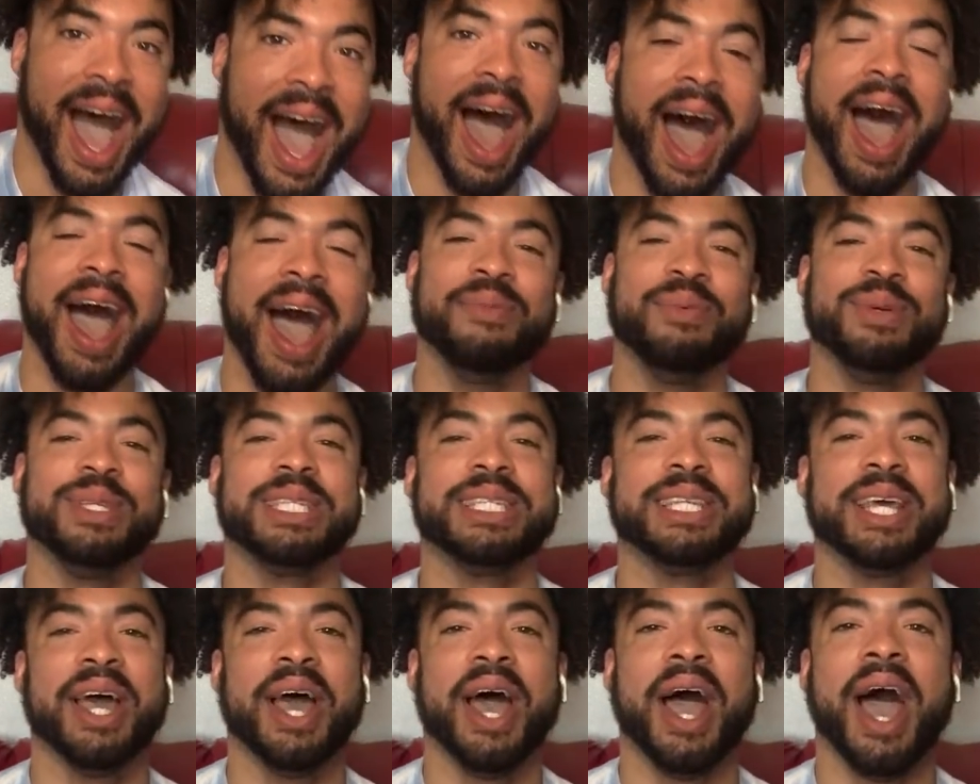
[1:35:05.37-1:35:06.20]
I was
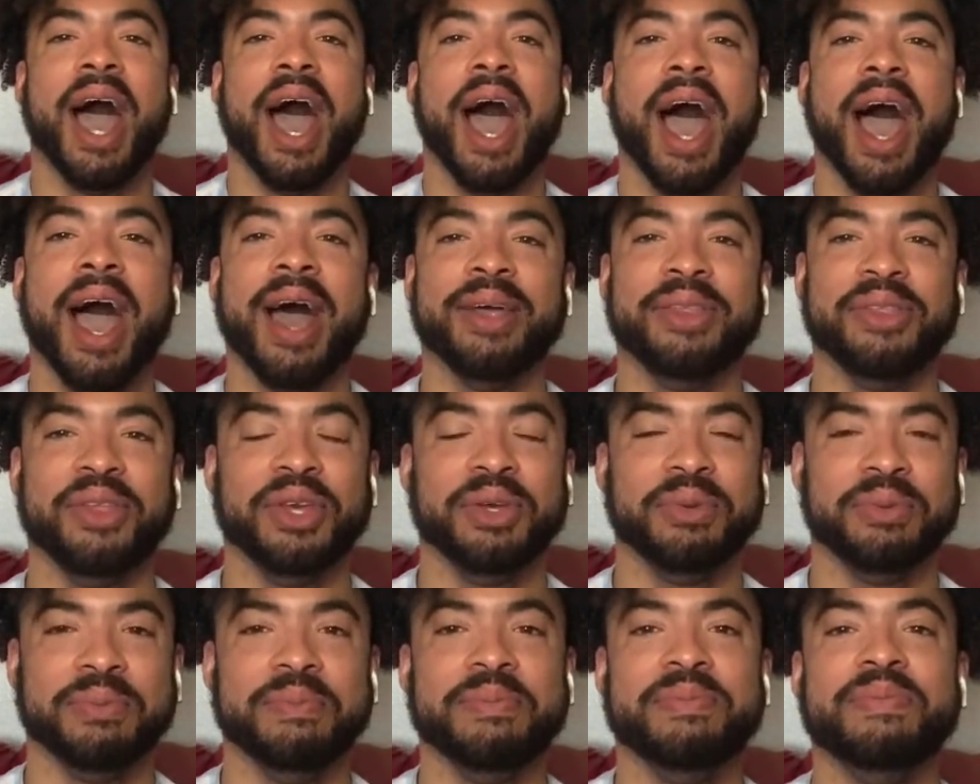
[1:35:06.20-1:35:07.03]

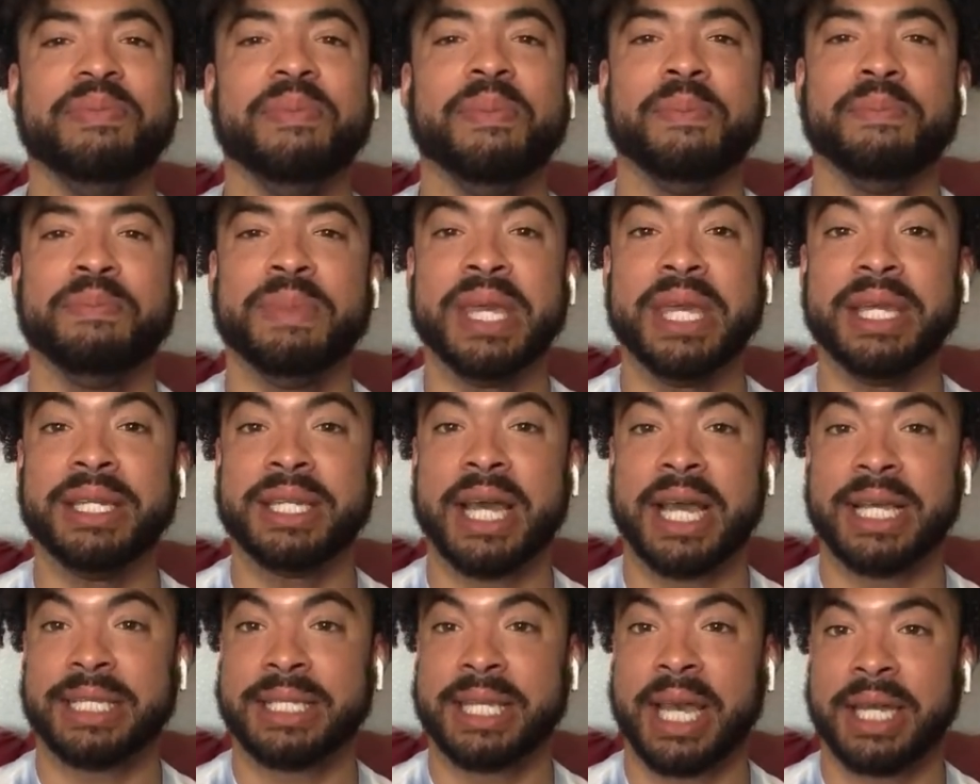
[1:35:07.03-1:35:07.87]
me
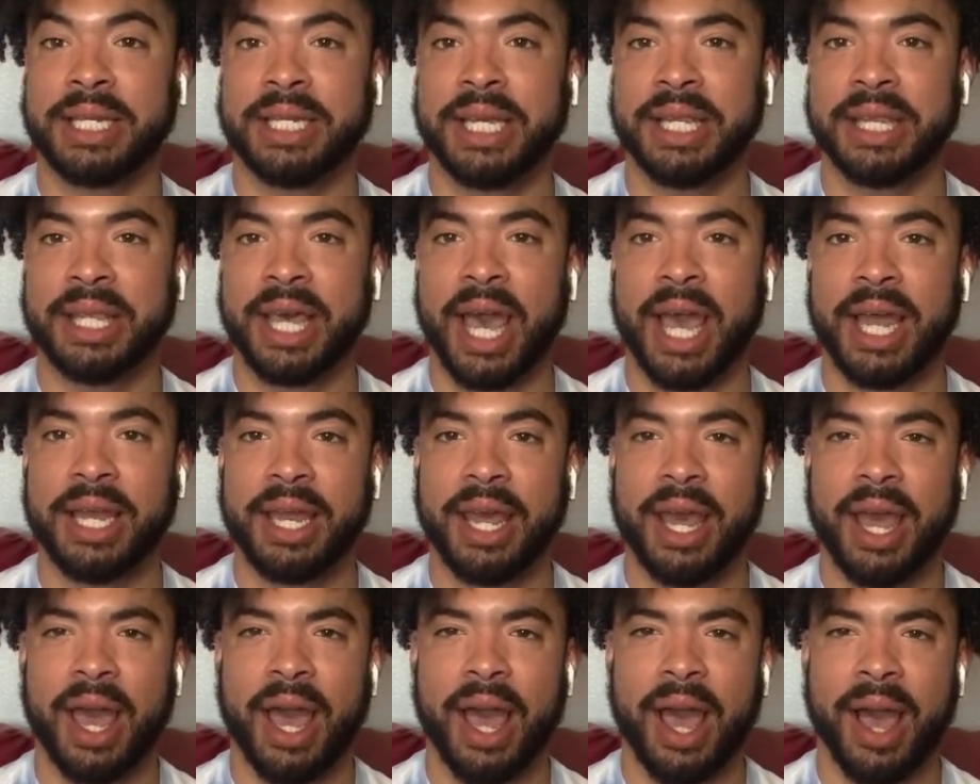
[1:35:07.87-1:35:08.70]
dissecting
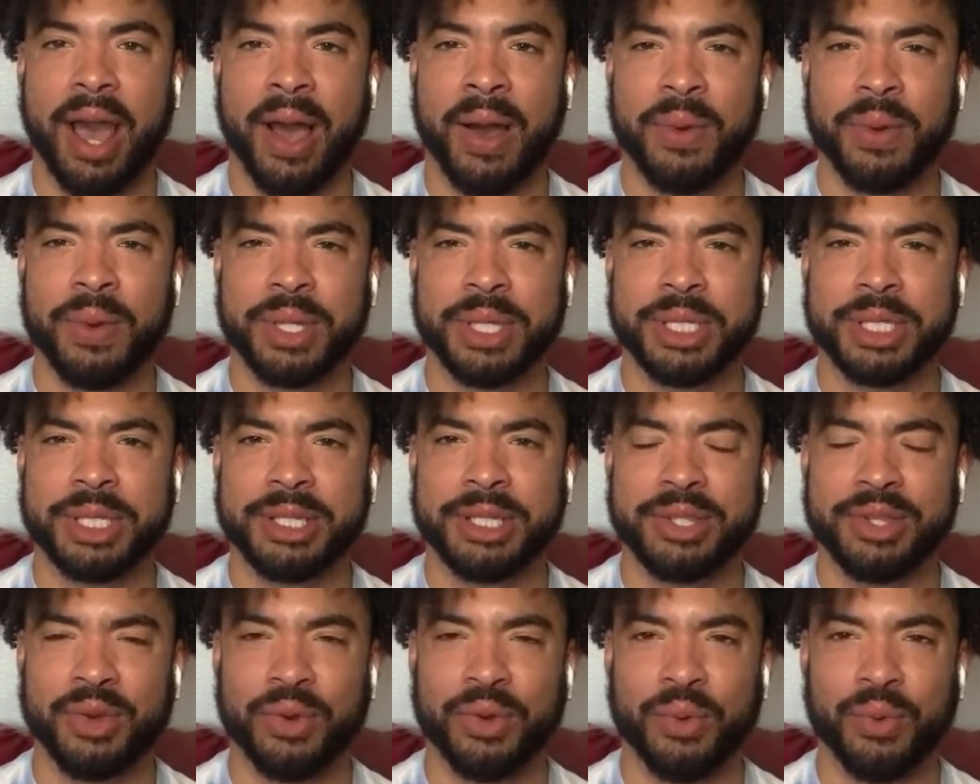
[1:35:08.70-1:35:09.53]
that. How is
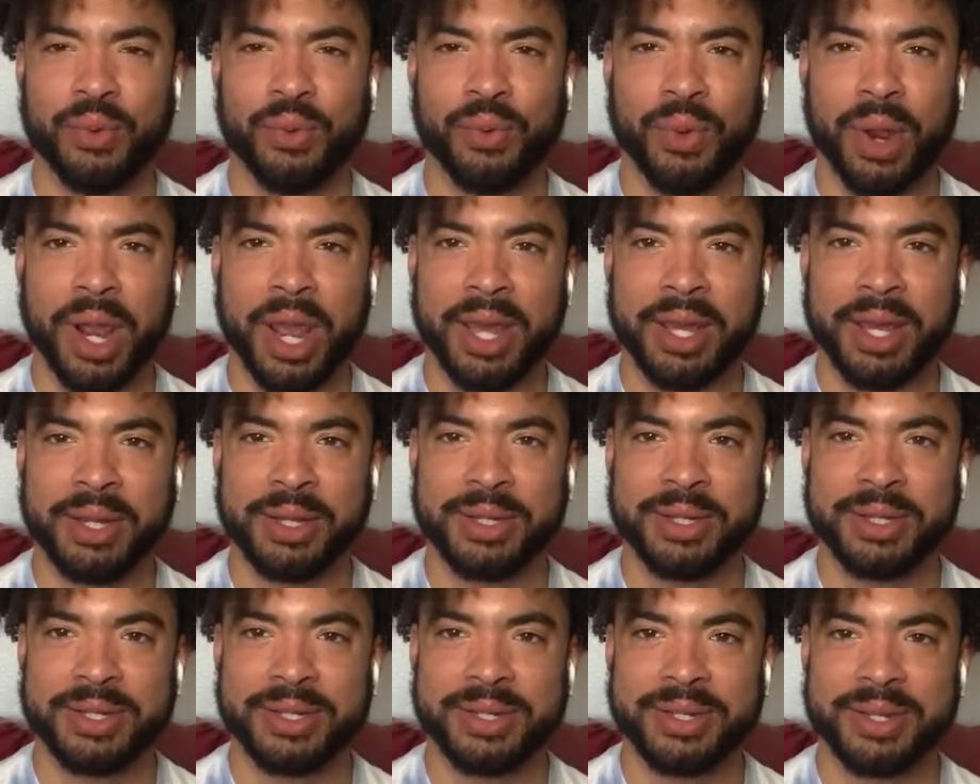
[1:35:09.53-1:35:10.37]
the rant
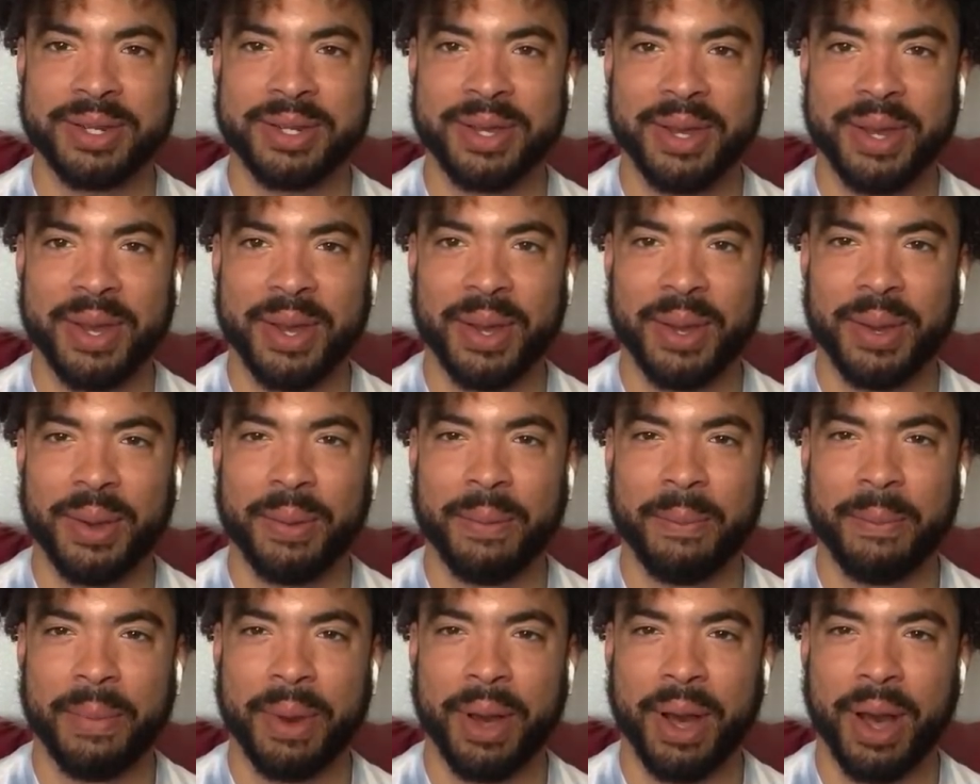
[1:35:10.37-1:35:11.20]

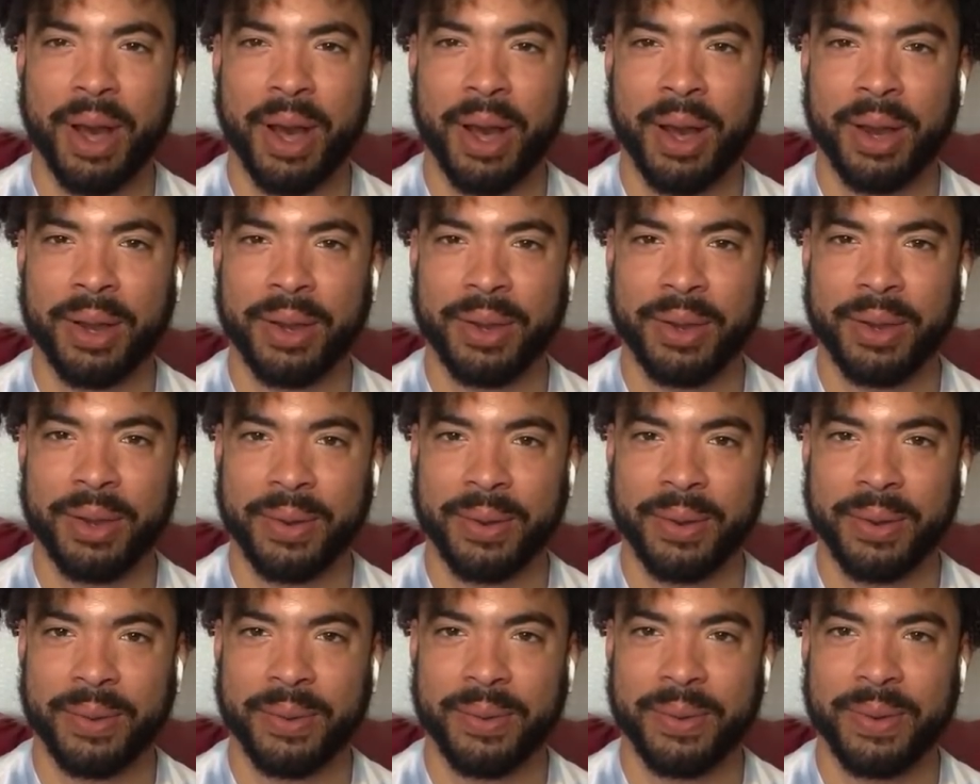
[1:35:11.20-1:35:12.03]

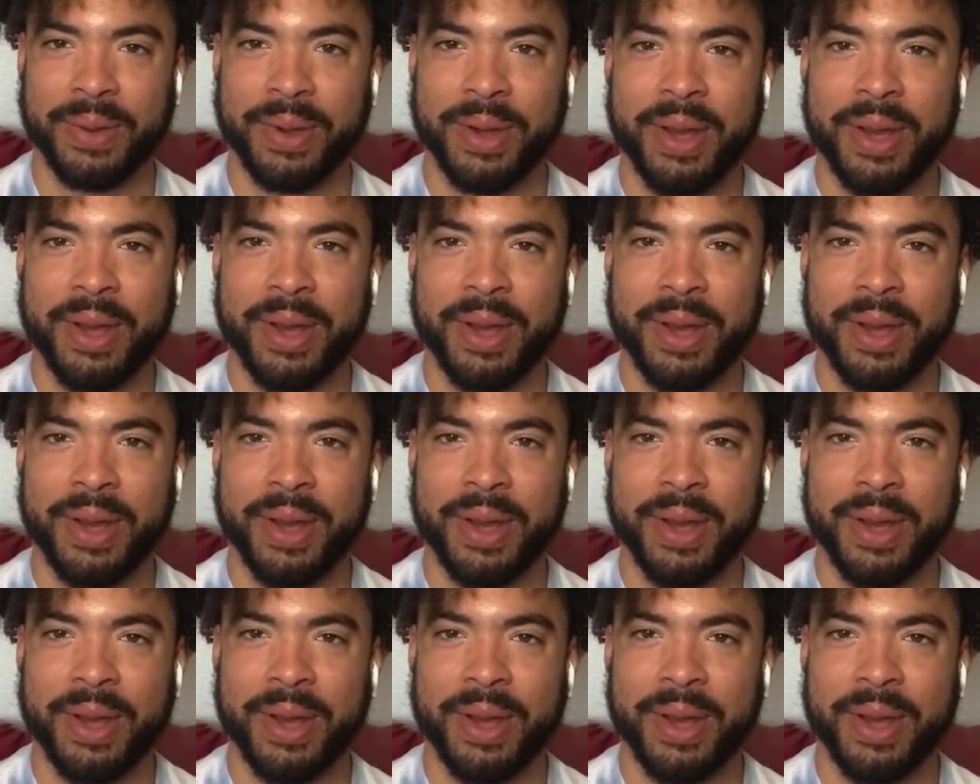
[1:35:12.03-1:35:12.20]
Paco?